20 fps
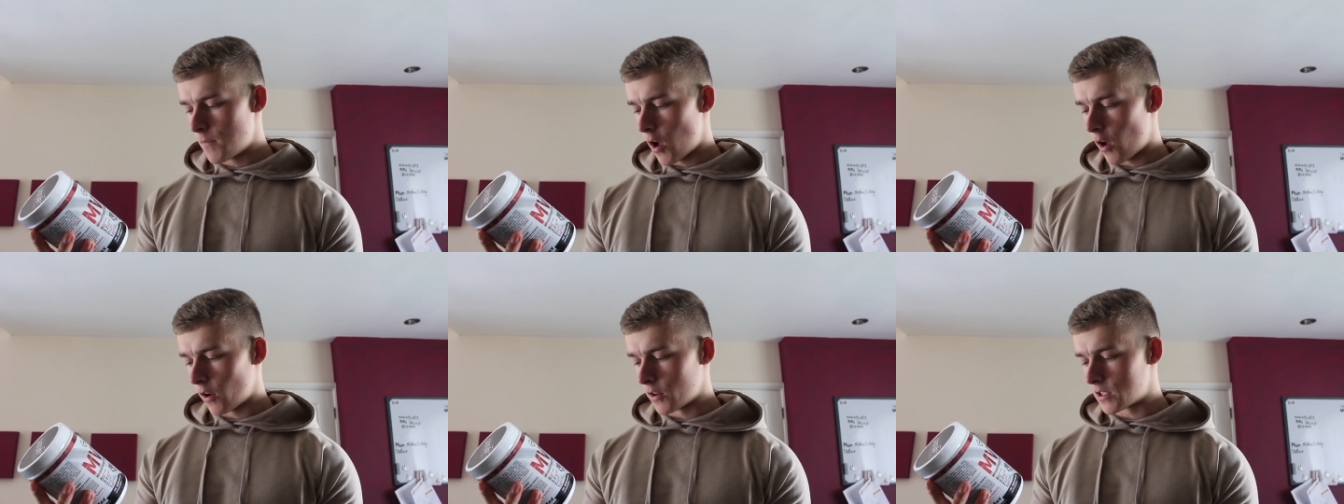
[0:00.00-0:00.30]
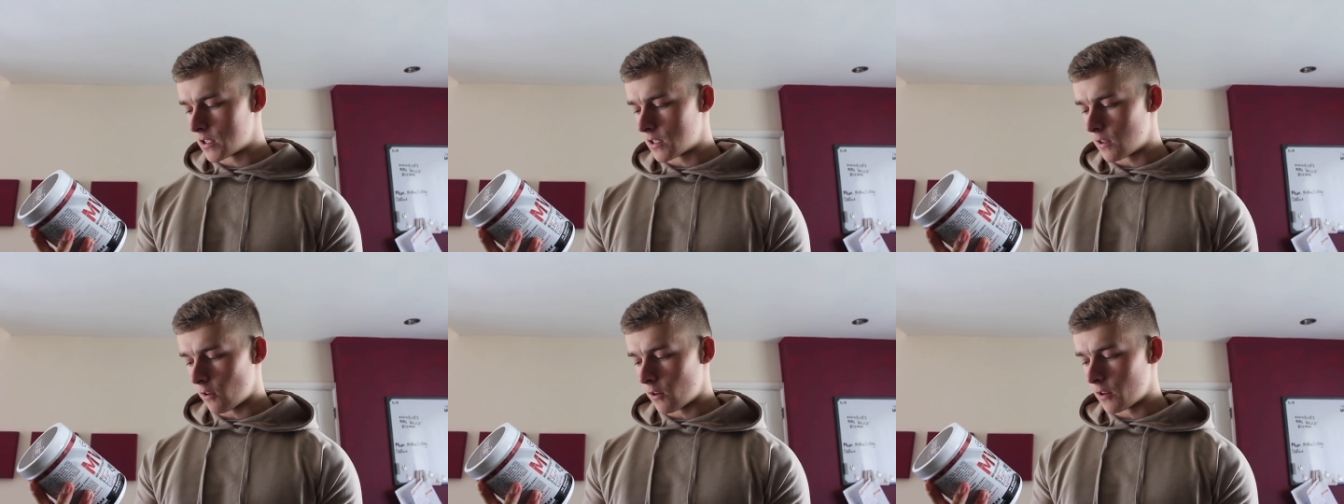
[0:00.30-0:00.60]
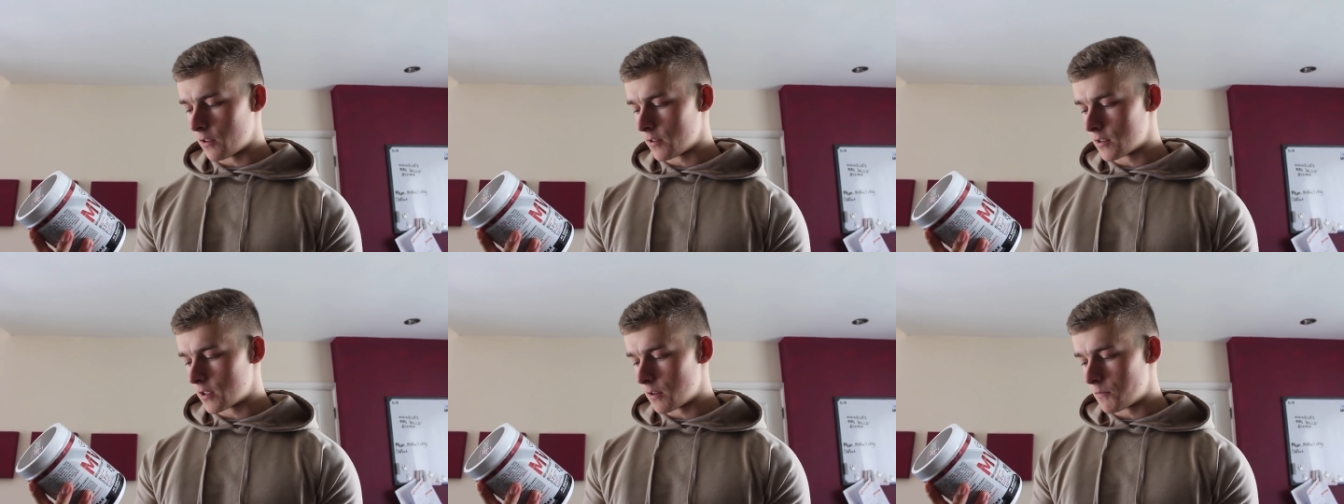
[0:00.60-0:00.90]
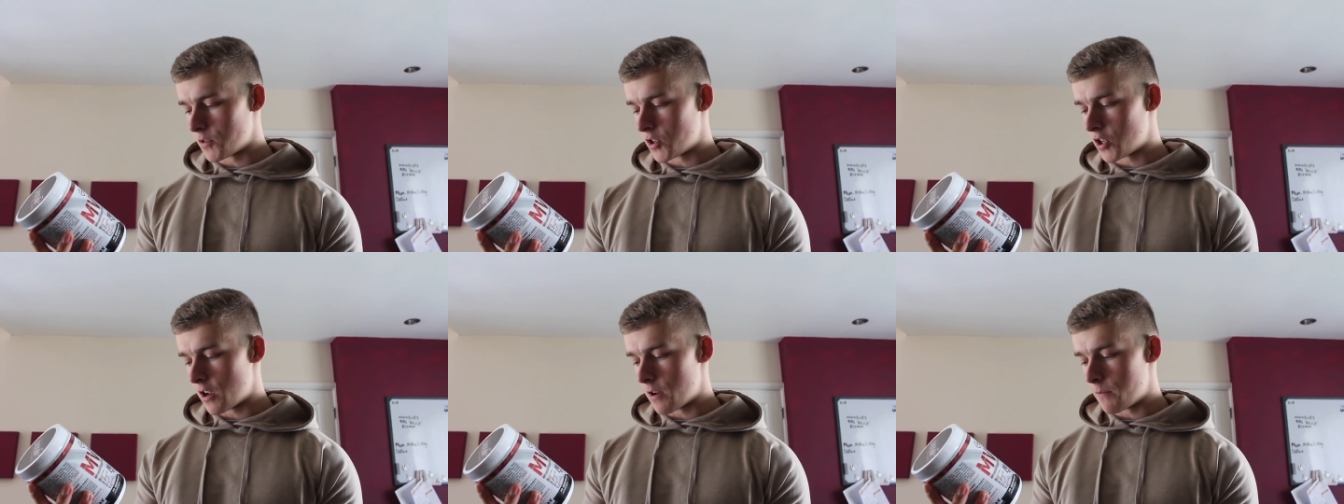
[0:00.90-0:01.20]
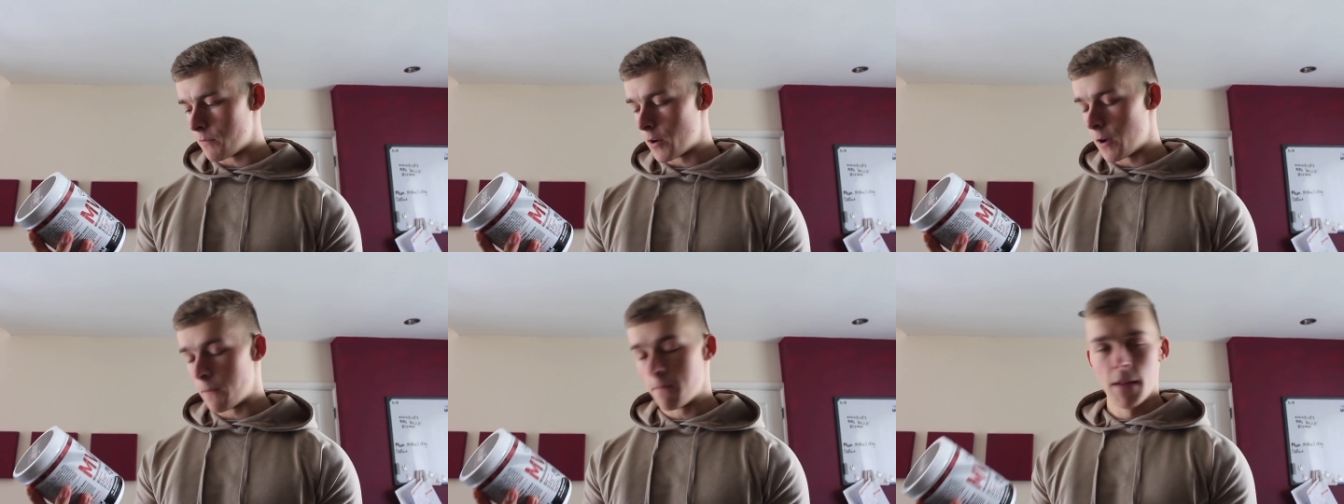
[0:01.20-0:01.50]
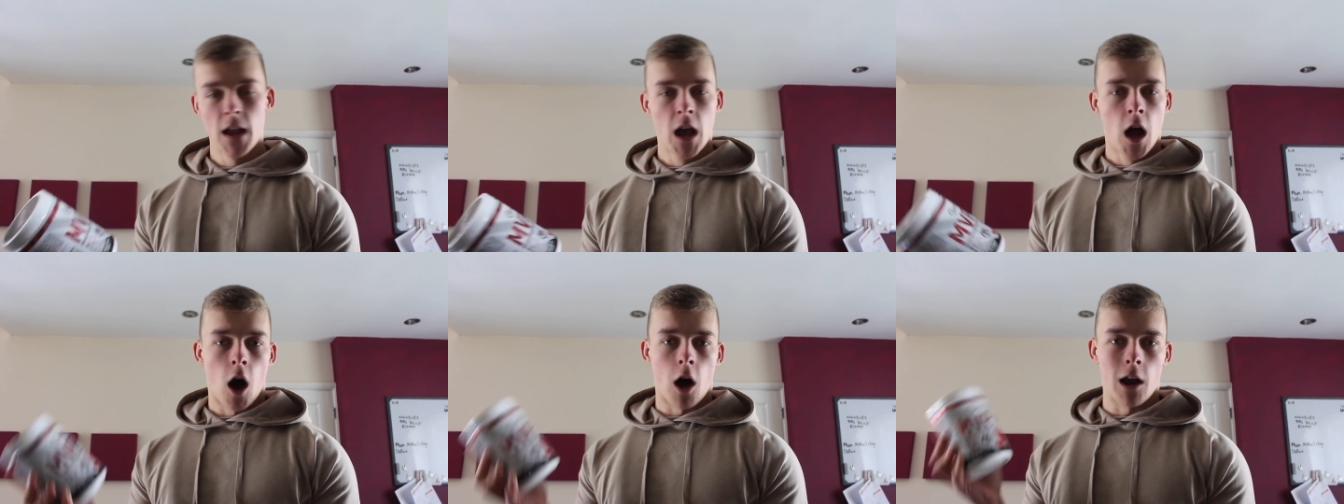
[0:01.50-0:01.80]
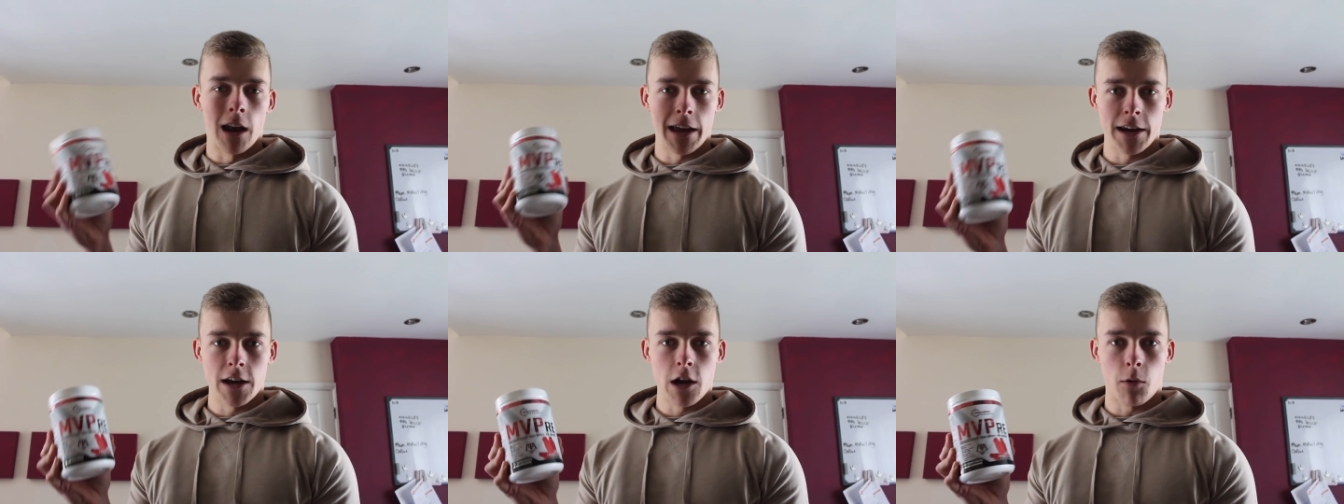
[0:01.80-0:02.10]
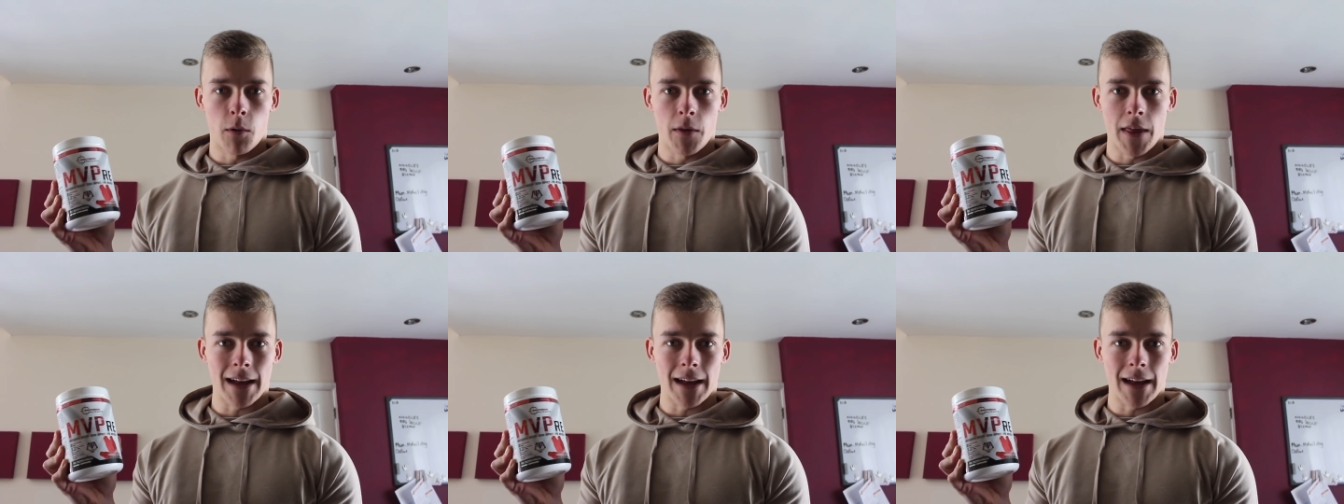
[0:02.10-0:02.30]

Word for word: ice lolly or some shit but I'll let you know